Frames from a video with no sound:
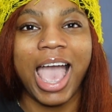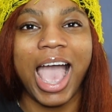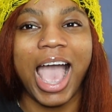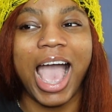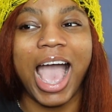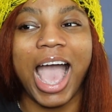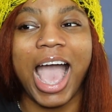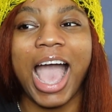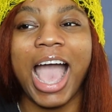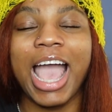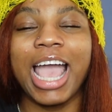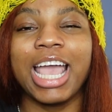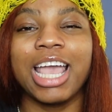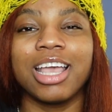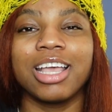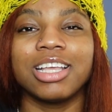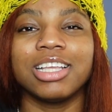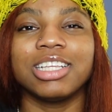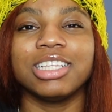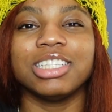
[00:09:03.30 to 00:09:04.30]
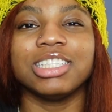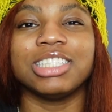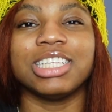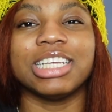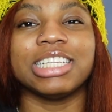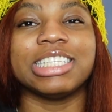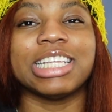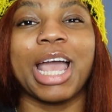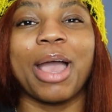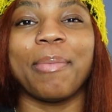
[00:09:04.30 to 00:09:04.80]
I
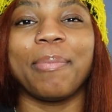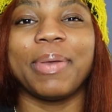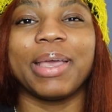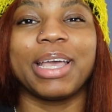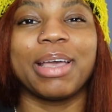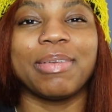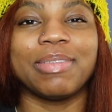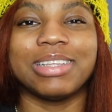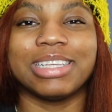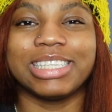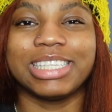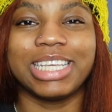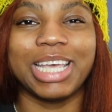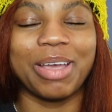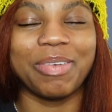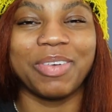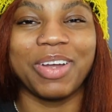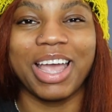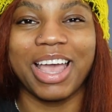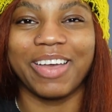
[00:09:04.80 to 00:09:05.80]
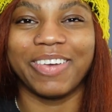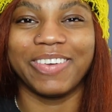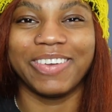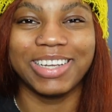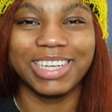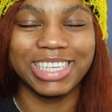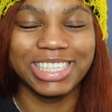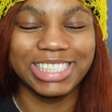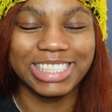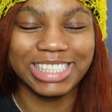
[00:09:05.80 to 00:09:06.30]
did not pick up this camera
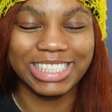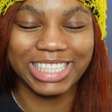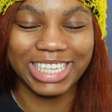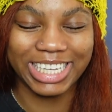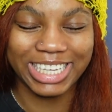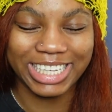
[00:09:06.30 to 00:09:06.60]
ever since.